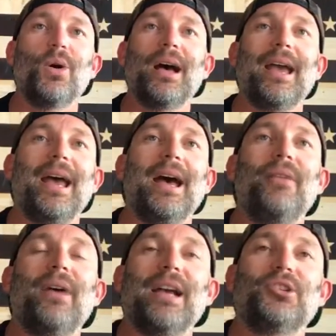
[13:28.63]
I
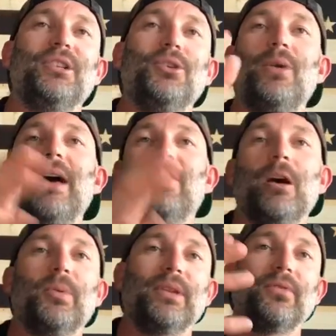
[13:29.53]
actually do have a
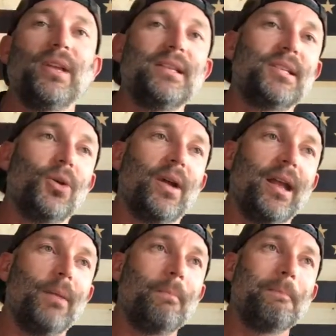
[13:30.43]
couple different
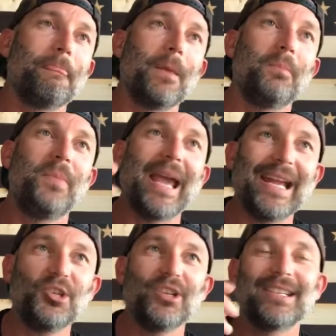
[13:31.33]
Instagram
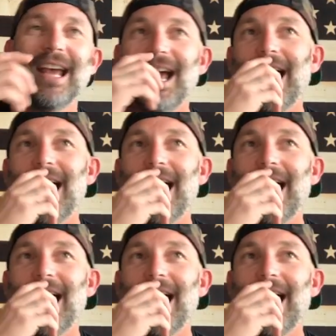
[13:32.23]
pages.